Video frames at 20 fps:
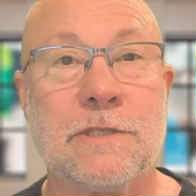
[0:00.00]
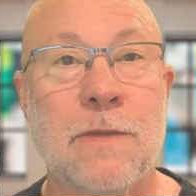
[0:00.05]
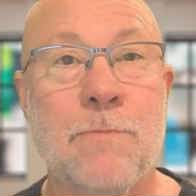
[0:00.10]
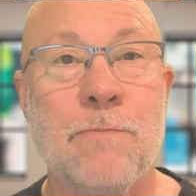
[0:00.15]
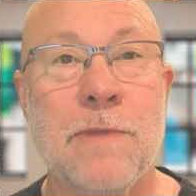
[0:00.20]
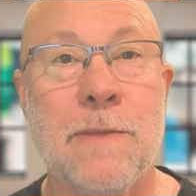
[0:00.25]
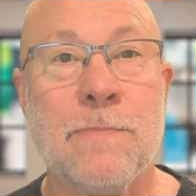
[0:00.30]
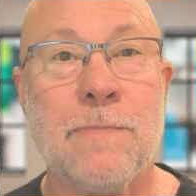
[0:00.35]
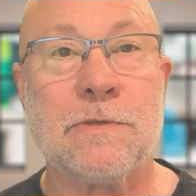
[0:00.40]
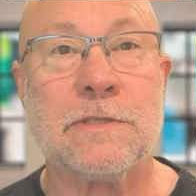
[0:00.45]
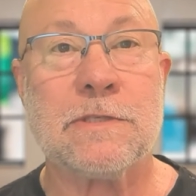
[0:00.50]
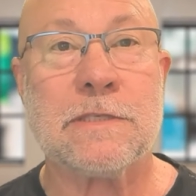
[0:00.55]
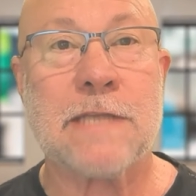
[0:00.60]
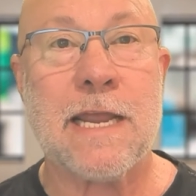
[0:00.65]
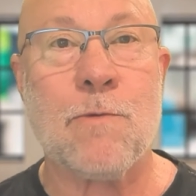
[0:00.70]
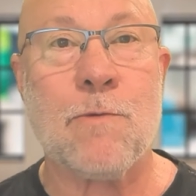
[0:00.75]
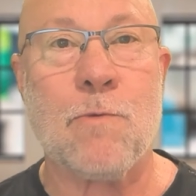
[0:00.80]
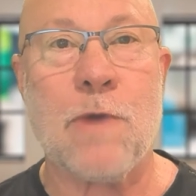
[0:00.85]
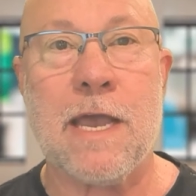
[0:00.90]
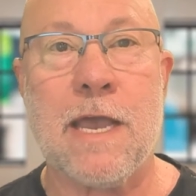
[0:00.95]
people
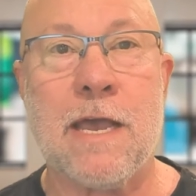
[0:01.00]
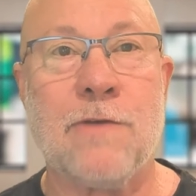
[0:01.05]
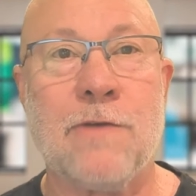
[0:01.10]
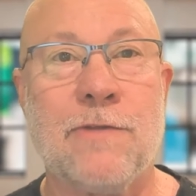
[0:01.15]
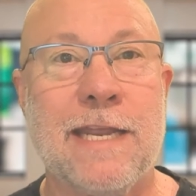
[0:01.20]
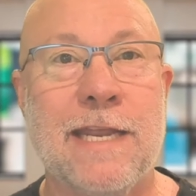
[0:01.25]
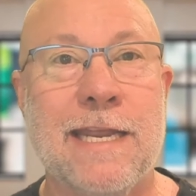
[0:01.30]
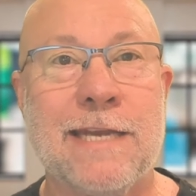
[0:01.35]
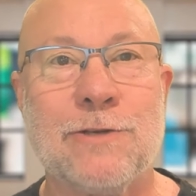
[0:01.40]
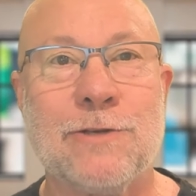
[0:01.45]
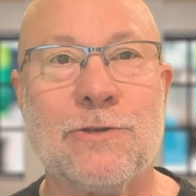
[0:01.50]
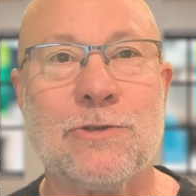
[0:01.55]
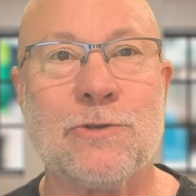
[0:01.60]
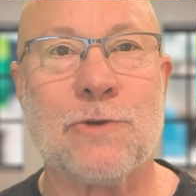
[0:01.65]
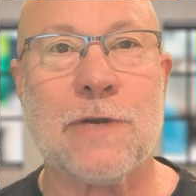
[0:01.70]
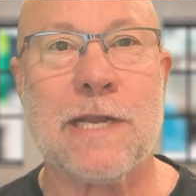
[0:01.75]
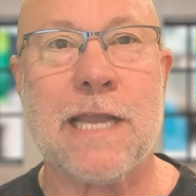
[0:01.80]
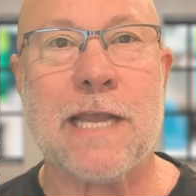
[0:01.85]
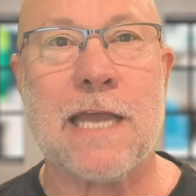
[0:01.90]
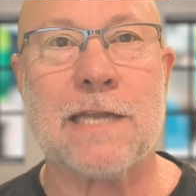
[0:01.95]
say, well, the
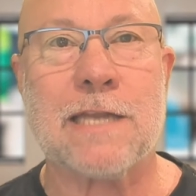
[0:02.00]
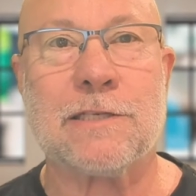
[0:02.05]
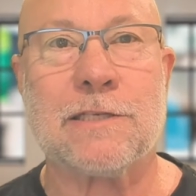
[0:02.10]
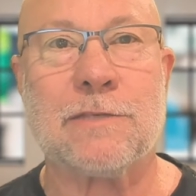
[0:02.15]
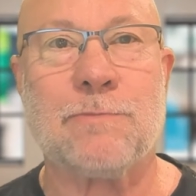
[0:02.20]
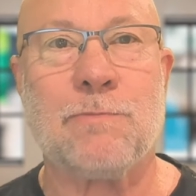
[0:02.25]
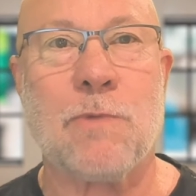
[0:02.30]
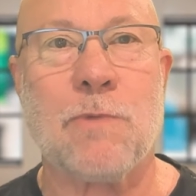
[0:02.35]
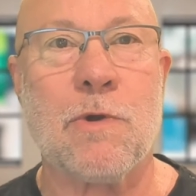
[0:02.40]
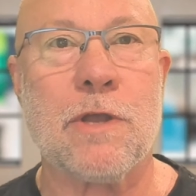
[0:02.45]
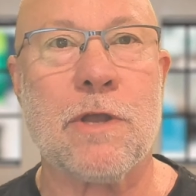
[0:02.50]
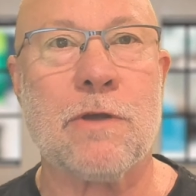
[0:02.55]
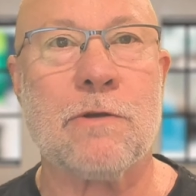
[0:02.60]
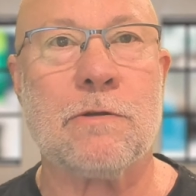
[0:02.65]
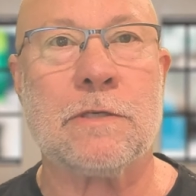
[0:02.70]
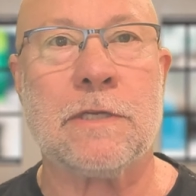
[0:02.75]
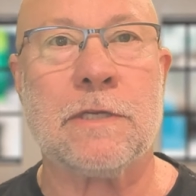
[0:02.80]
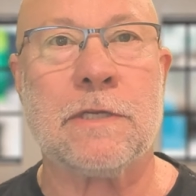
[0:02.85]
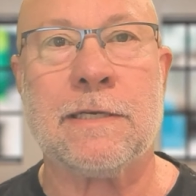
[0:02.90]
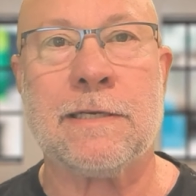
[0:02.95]
industry got
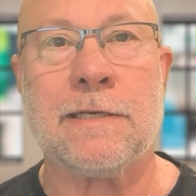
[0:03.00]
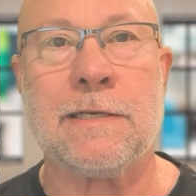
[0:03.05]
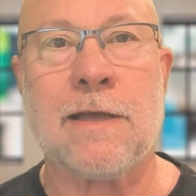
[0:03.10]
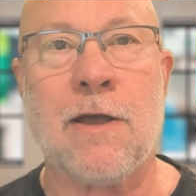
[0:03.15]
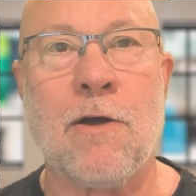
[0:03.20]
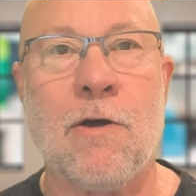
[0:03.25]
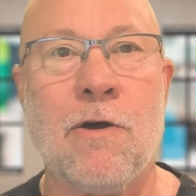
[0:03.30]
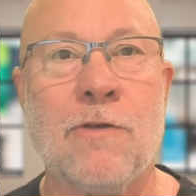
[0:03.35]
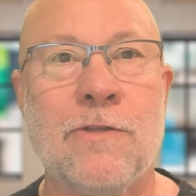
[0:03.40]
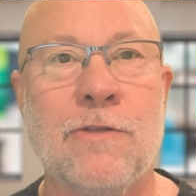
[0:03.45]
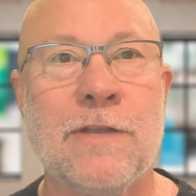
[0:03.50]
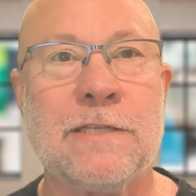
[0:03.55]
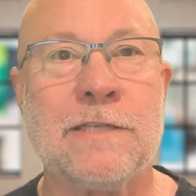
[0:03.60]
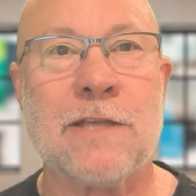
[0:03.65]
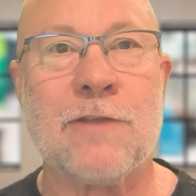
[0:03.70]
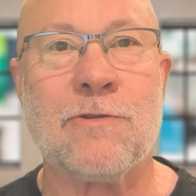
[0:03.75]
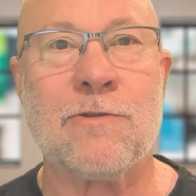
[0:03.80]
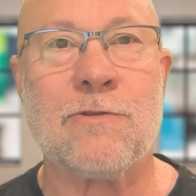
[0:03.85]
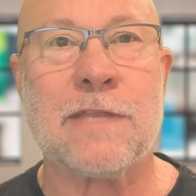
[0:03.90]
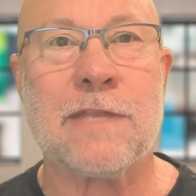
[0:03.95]
spoiled and all these
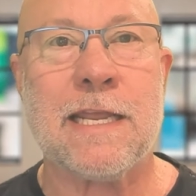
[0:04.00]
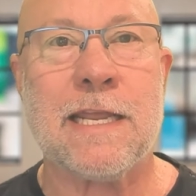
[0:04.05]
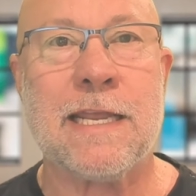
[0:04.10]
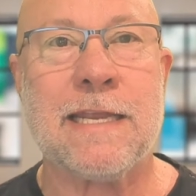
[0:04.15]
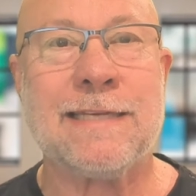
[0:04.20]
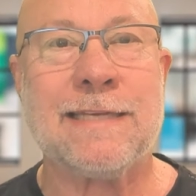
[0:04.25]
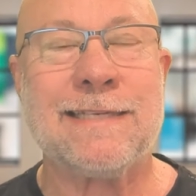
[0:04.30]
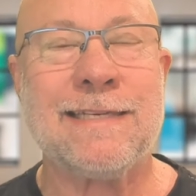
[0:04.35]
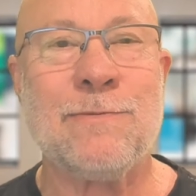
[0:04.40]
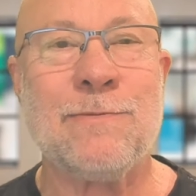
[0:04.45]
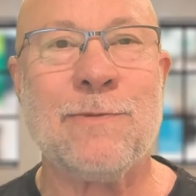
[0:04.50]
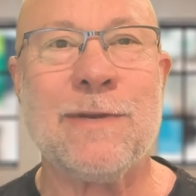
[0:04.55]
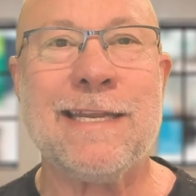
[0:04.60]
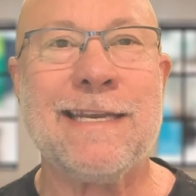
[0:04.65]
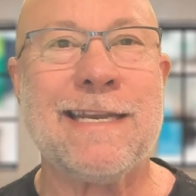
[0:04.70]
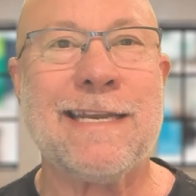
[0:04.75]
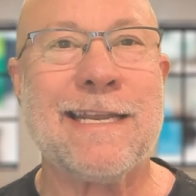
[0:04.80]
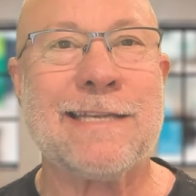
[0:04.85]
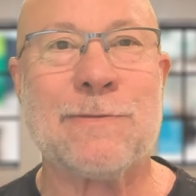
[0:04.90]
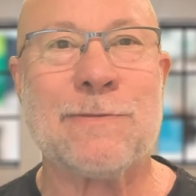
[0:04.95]
other things. It
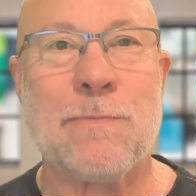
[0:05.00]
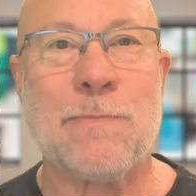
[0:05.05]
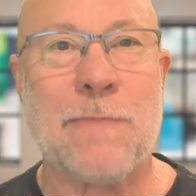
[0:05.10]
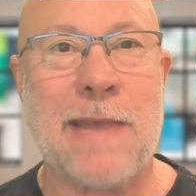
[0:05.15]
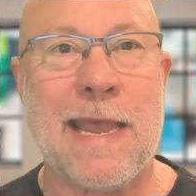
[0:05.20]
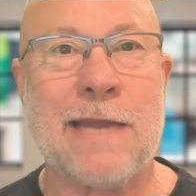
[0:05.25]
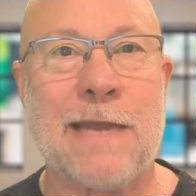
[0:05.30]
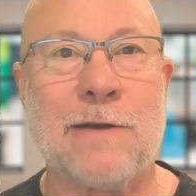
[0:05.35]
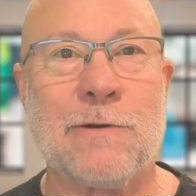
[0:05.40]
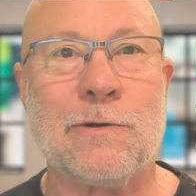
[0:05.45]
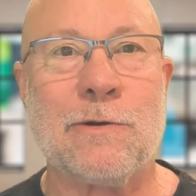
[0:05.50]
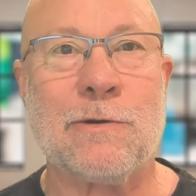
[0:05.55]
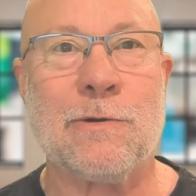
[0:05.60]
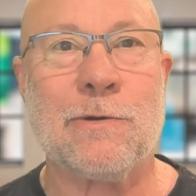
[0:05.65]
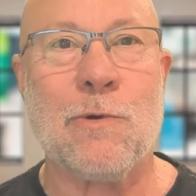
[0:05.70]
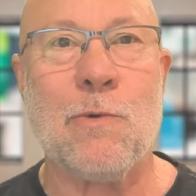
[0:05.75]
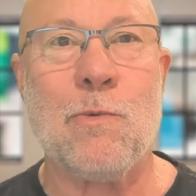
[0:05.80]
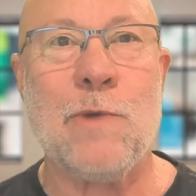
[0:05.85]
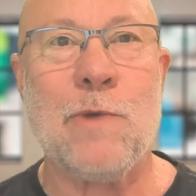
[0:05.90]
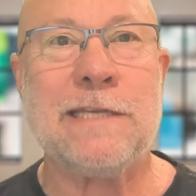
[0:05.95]
really doesn't matter.
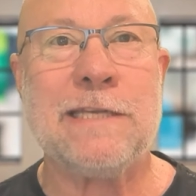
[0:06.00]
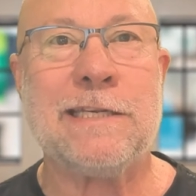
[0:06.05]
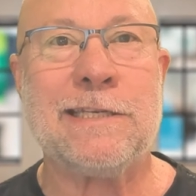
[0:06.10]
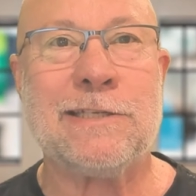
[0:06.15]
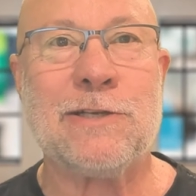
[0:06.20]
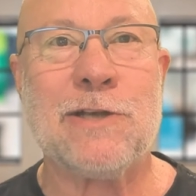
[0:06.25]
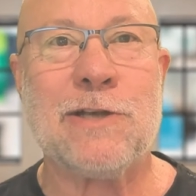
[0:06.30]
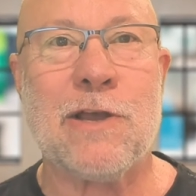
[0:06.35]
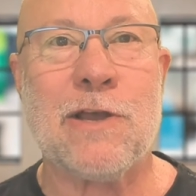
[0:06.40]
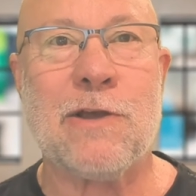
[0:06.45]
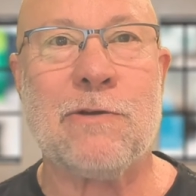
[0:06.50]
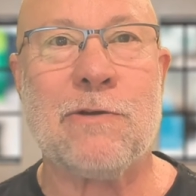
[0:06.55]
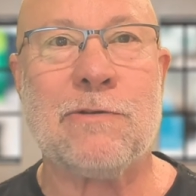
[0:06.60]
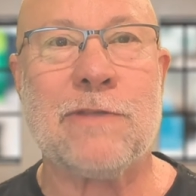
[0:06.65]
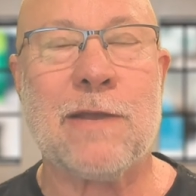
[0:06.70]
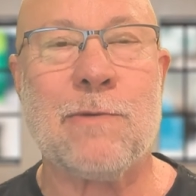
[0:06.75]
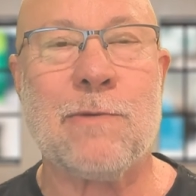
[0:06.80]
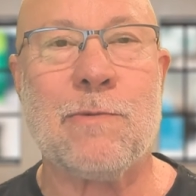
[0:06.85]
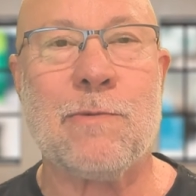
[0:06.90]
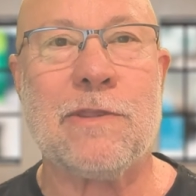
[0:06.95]
We just know
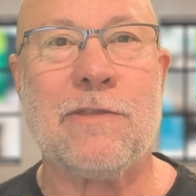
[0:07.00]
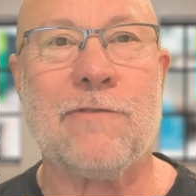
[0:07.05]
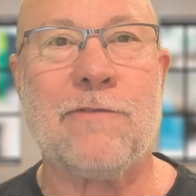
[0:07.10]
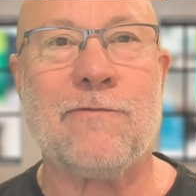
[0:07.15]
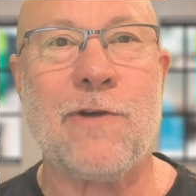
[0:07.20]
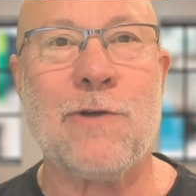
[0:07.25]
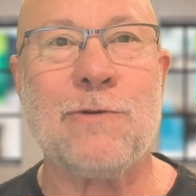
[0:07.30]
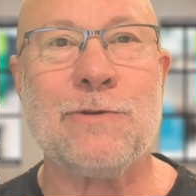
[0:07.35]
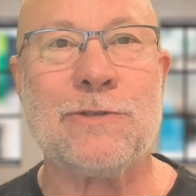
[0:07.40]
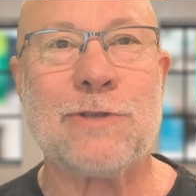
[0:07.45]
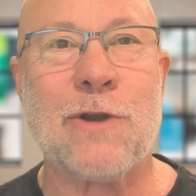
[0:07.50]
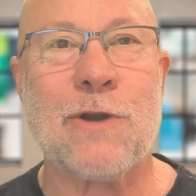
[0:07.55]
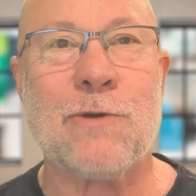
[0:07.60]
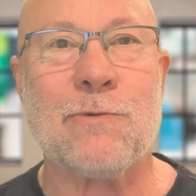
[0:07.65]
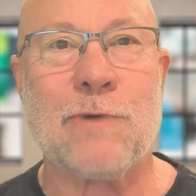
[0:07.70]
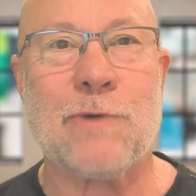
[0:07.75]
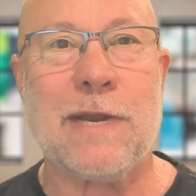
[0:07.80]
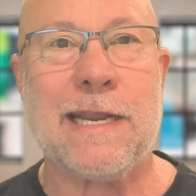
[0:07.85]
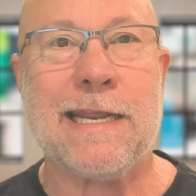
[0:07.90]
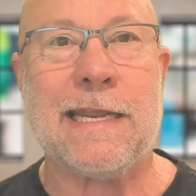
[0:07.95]
that when the phones
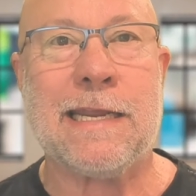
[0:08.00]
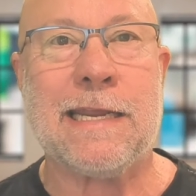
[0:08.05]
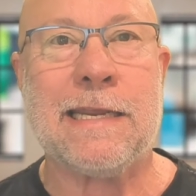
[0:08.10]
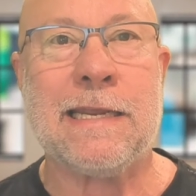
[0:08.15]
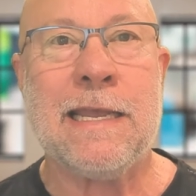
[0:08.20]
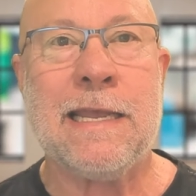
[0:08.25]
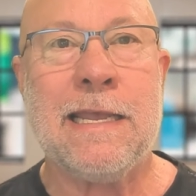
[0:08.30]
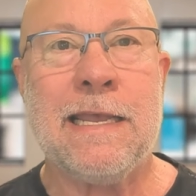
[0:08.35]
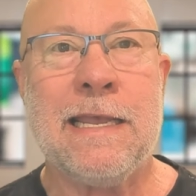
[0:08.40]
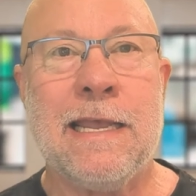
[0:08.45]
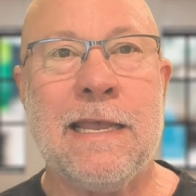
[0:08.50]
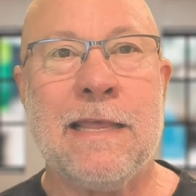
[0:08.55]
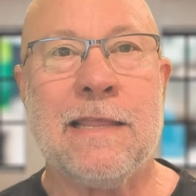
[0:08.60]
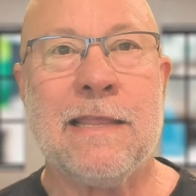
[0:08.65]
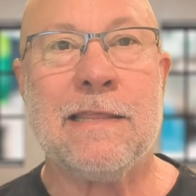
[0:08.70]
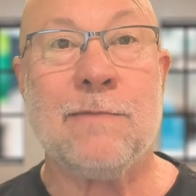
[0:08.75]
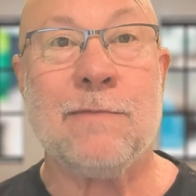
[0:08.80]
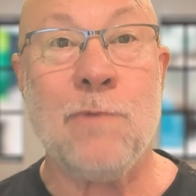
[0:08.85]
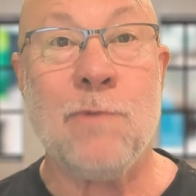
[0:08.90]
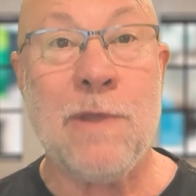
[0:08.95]
aren't ringing,
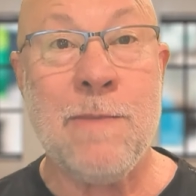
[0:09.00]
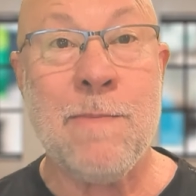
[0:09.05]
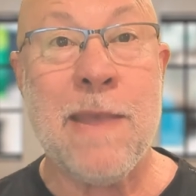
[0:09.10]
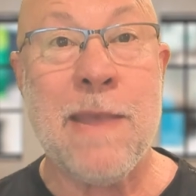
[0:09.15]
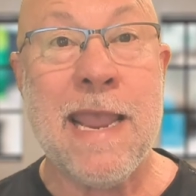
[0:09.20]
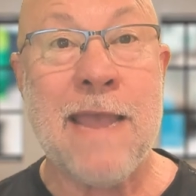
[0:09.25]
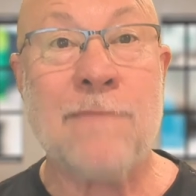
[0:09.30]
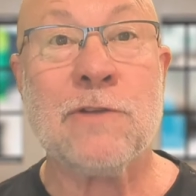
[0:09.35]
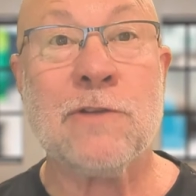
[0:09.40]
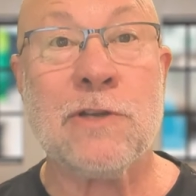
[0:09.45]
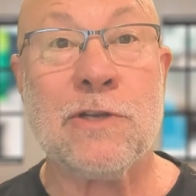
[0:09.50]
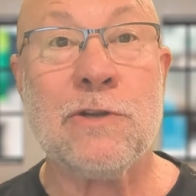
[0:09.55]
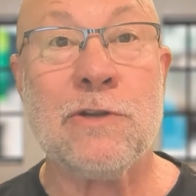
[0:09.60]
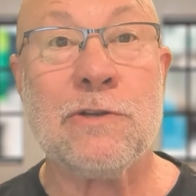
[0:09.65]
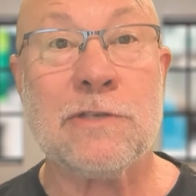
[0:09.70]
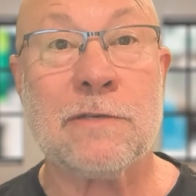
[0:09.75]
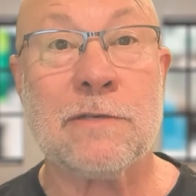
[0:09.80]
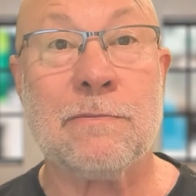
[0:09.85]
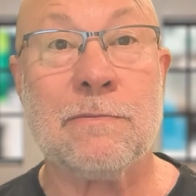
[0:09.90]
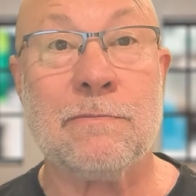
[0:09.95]
we may have to do
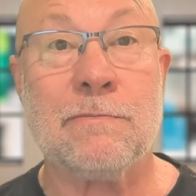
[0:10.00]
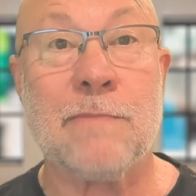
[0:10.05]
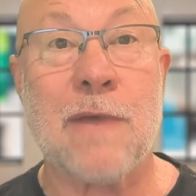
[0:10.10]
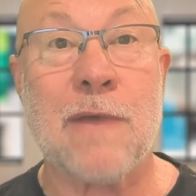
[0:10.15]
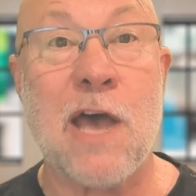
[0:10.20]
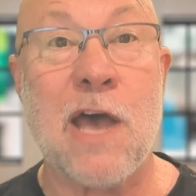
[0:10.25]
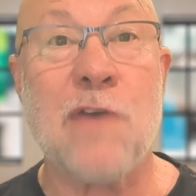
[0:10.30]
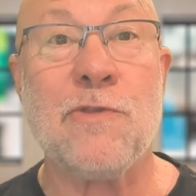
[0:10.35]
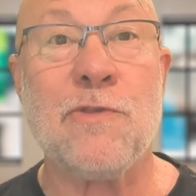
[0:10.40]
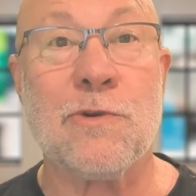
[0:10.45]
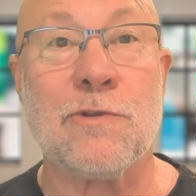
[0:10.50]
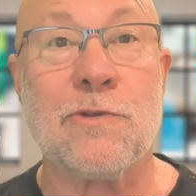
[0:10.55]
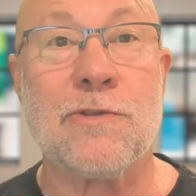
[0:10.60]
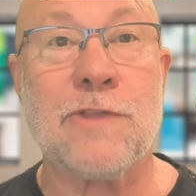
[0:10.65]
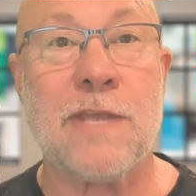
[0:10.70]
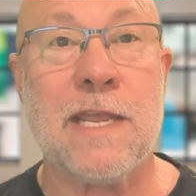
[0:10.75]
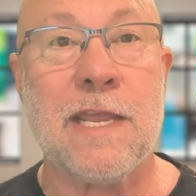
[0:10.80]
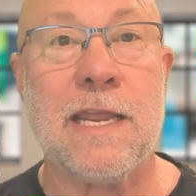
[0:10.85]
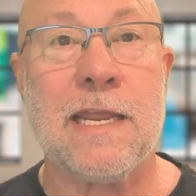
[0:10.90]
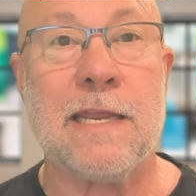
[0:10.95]
some other
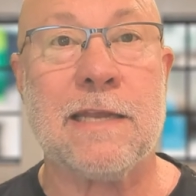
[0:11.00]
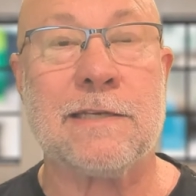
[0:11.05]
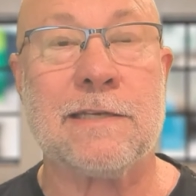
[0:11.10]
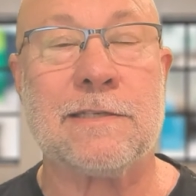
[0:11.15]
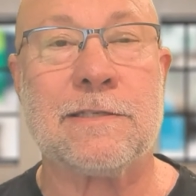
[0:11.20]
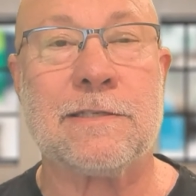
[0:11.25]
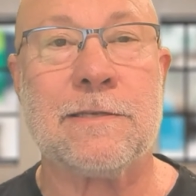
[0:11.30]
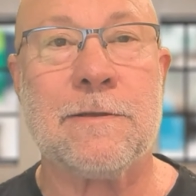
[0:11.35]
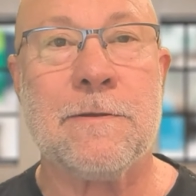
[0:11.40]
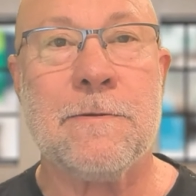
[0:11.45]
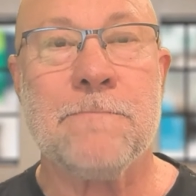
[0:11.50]
things.